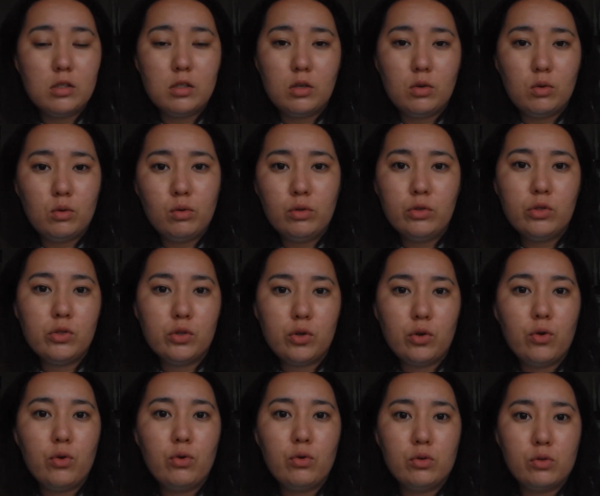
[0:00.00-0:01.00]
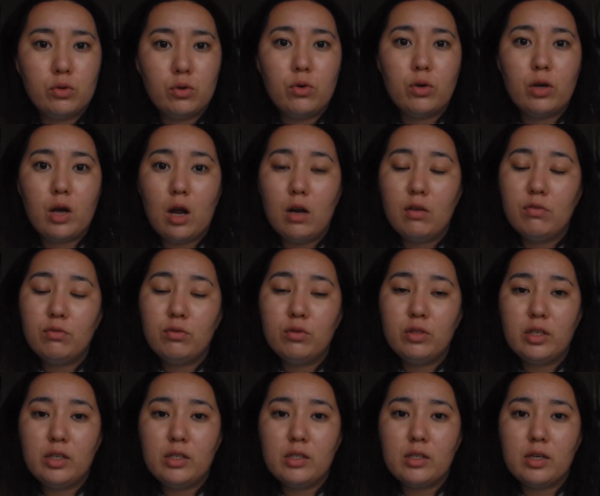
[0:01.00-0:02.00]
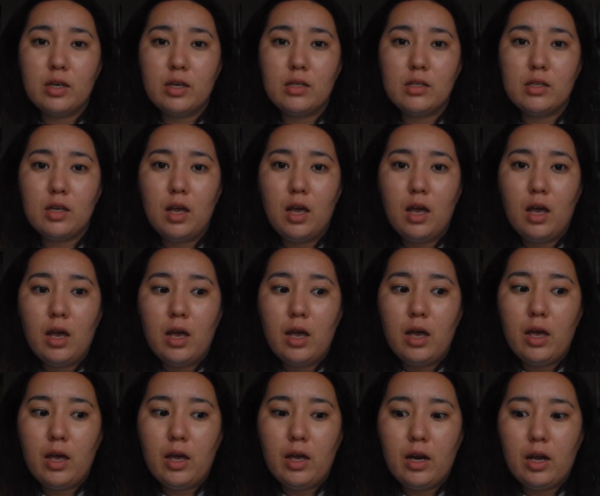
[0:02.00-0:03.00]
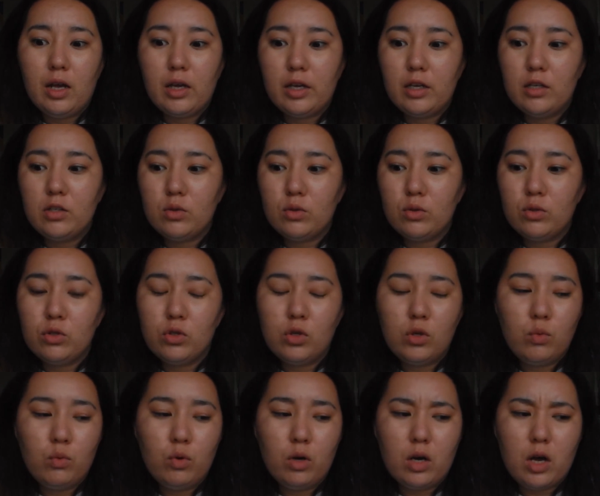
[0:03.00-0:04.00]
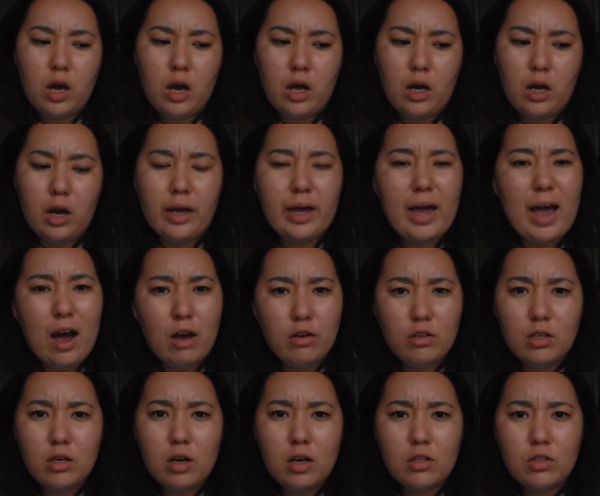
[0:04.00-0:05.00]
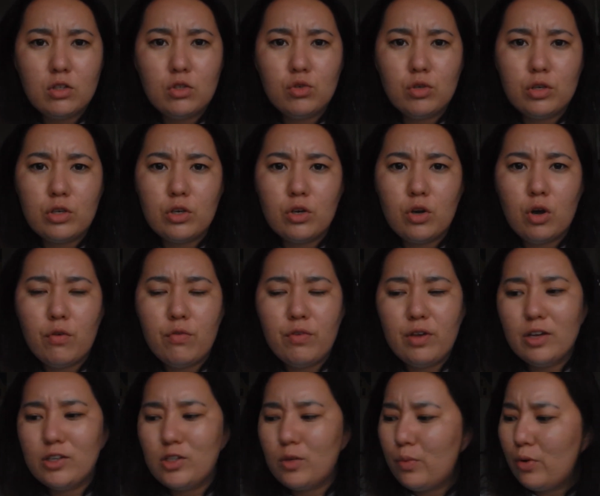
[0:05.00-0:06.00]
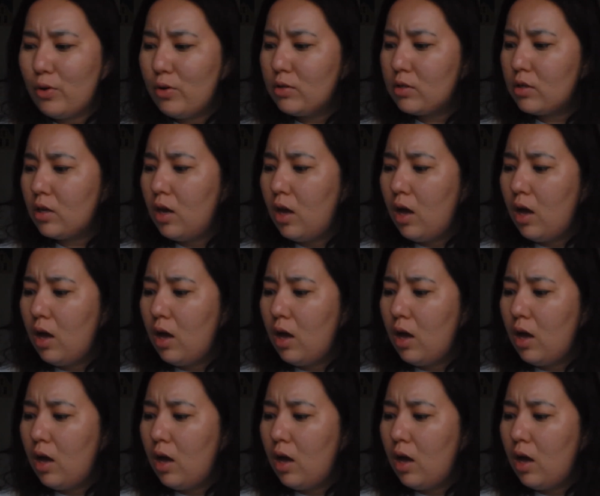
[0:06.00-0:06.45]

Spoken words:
They're all so colorful these days, and I guess also what kind, like how you like to drink your coffee, I suppose.